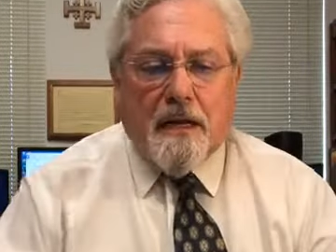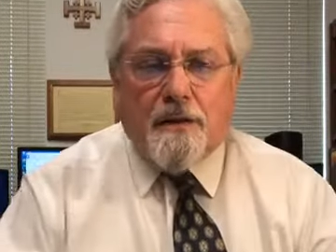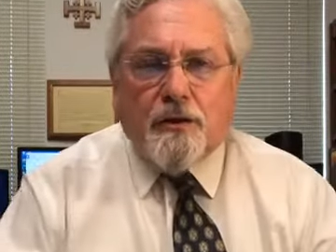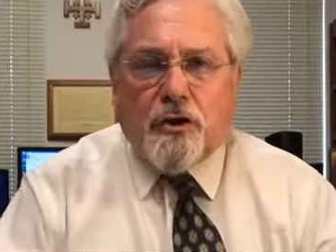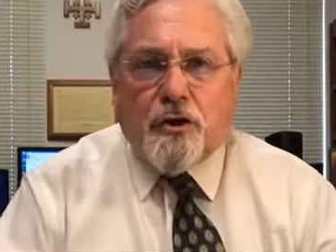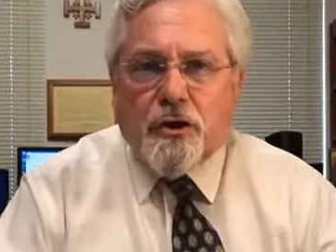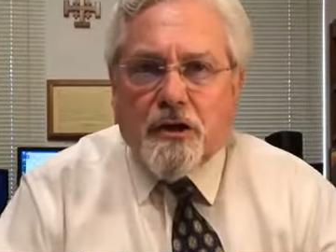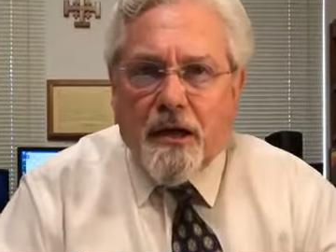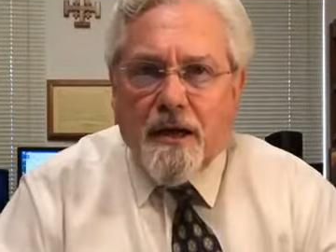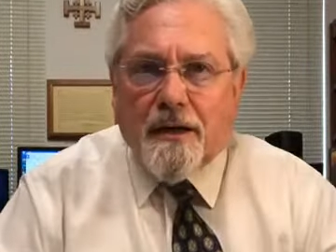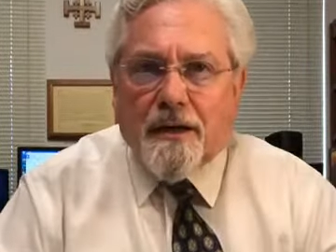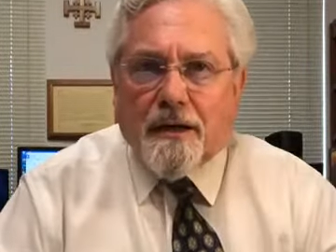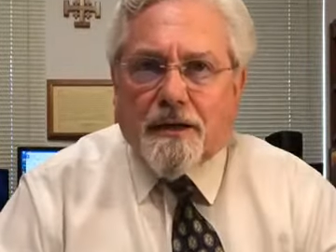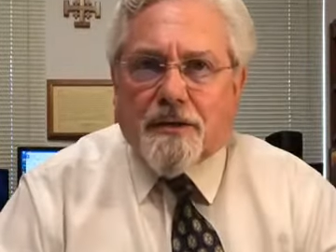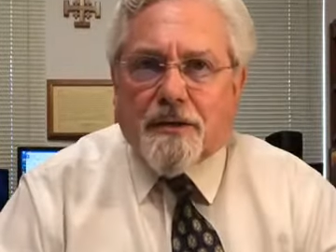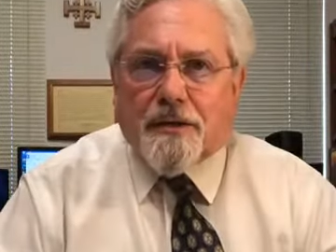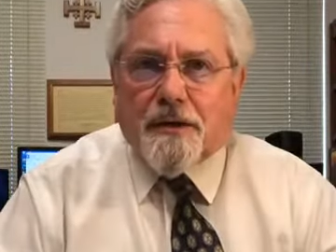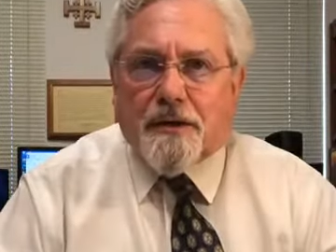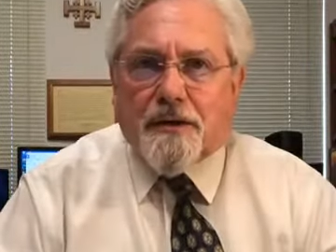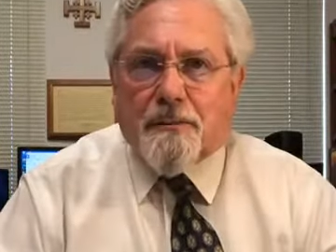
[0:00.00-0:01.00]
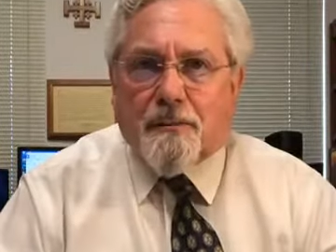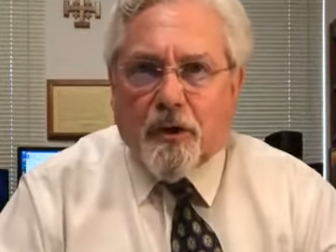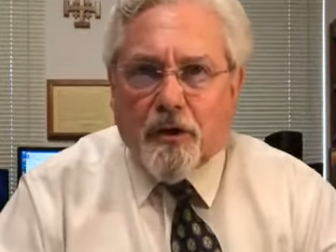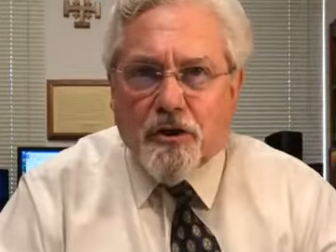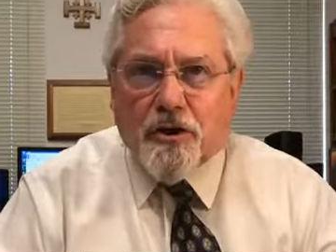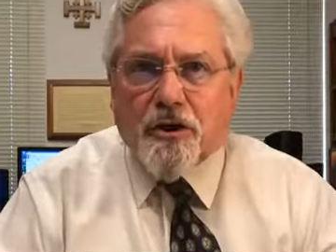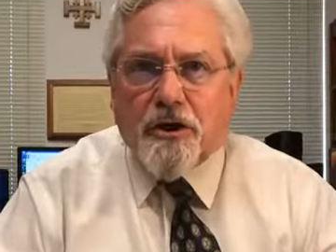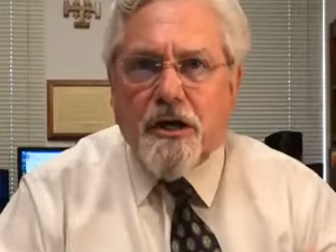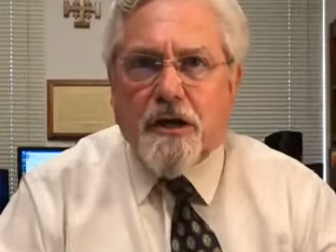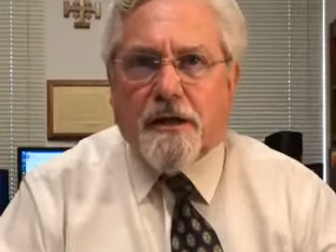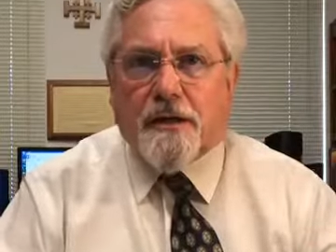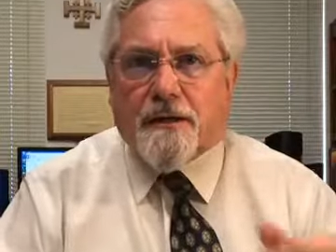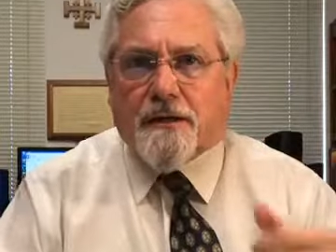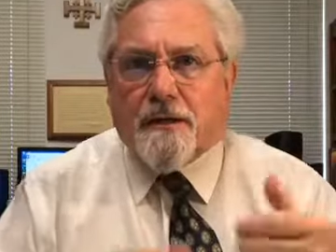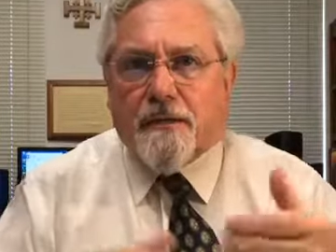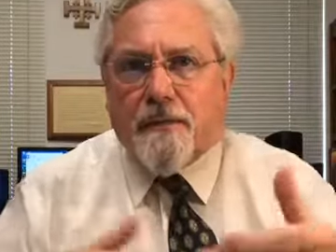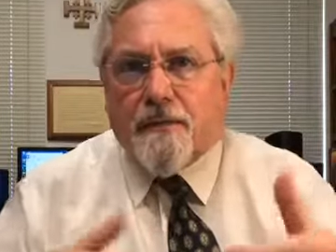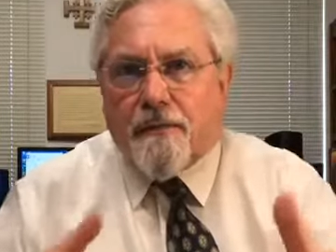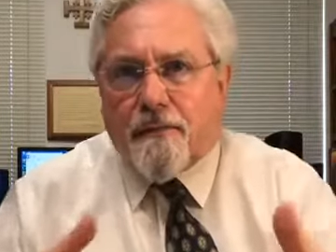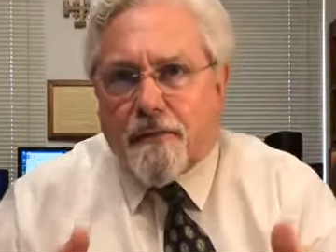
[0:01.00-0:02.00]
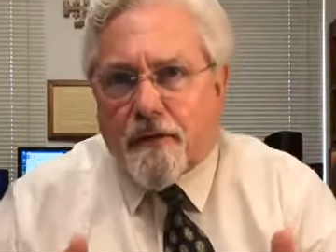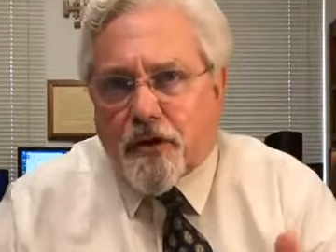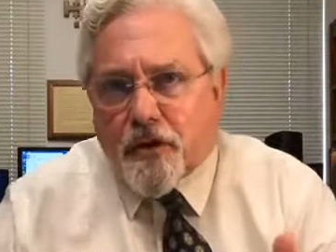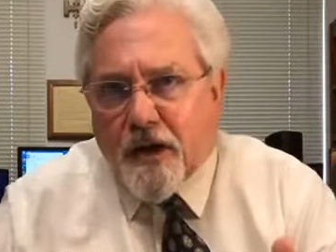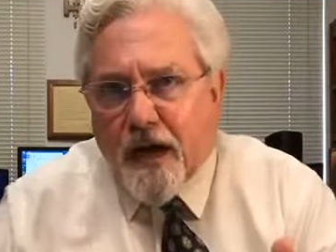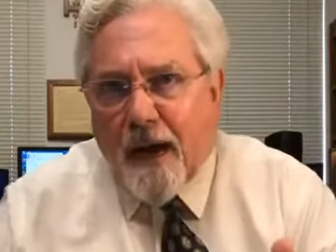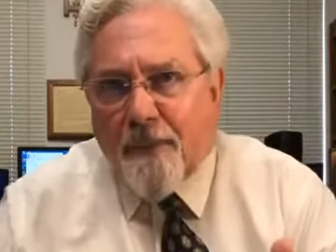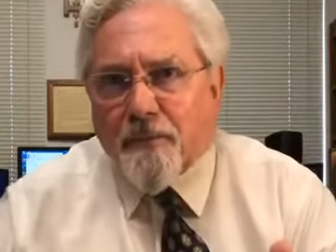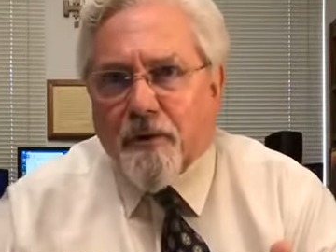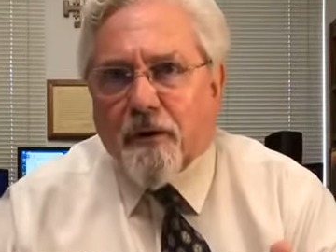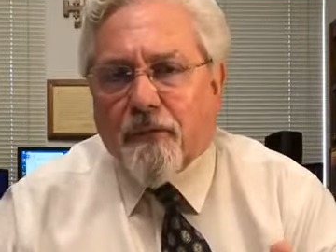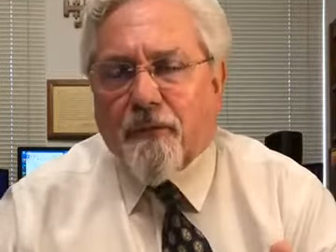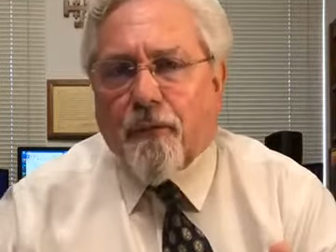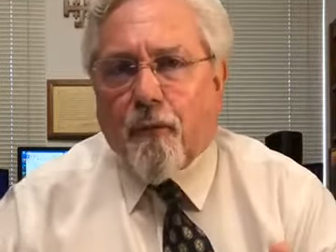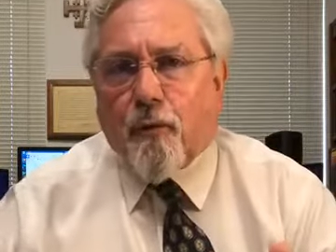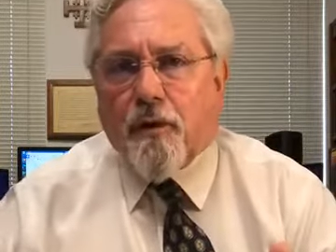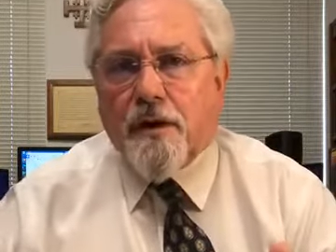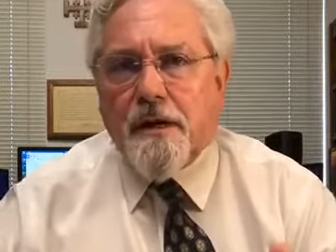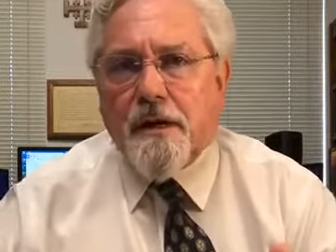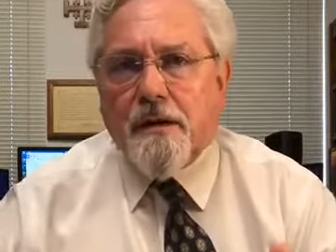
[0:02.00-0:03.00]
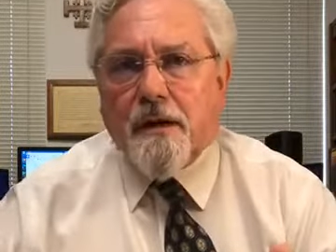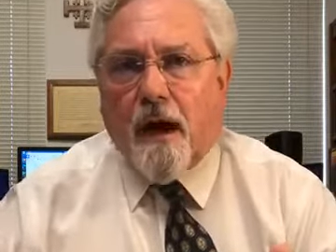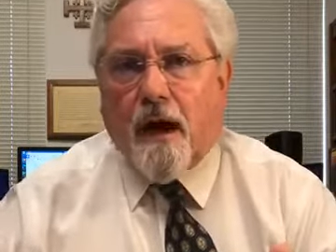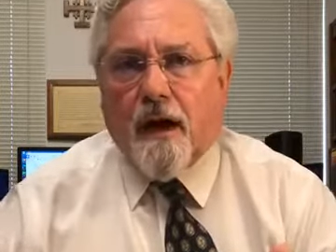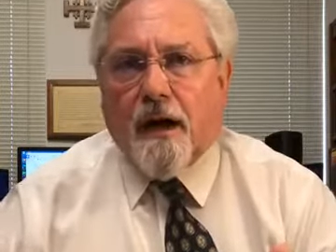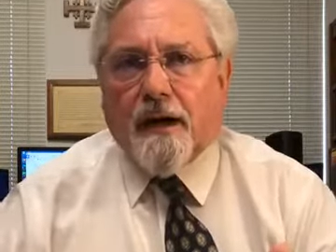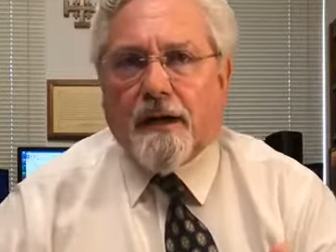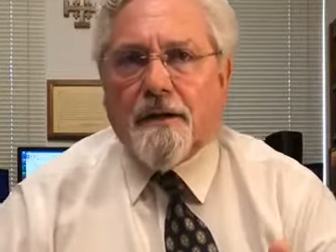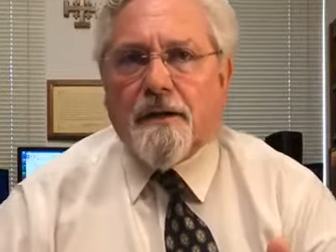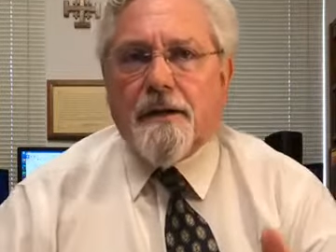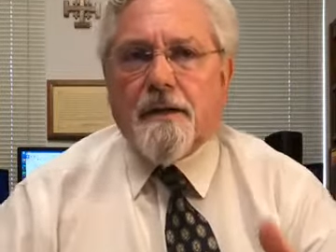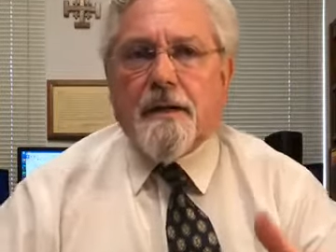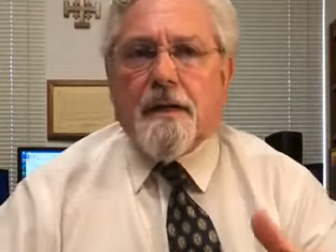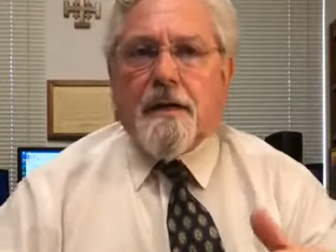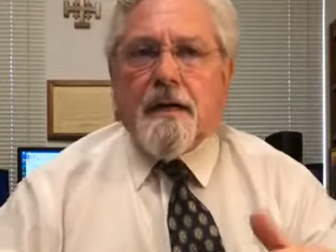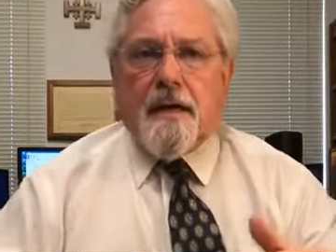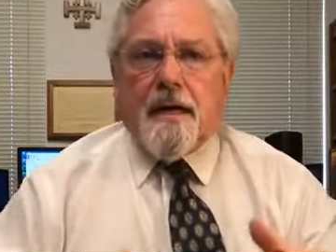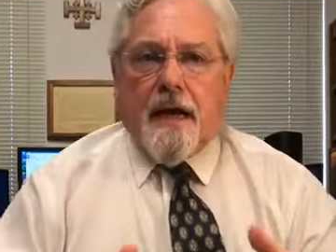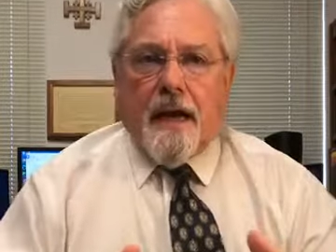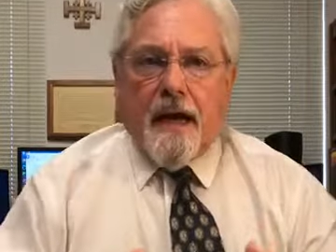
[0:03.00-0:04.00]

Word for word: In Genesis, Bereshit, chapter 49,